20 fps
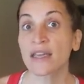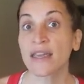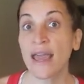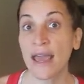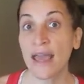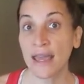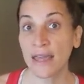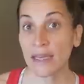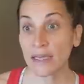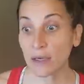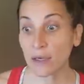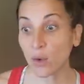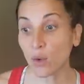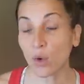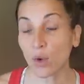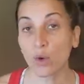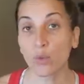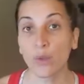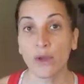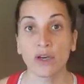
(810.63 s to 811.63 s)
can
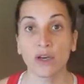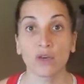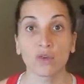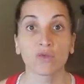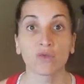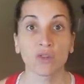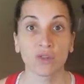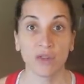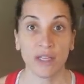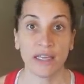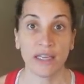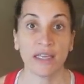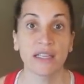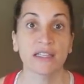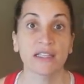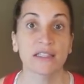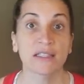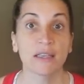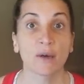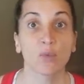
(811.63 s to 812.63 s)
or will relate
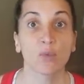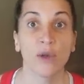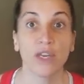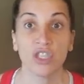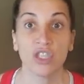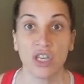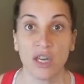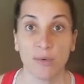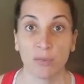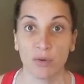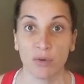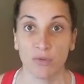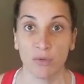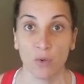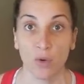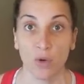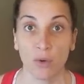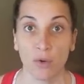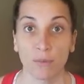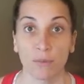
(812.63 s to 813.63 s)
in some way, shape, or
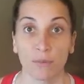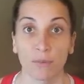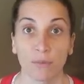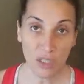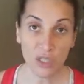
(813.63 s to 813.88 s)
form.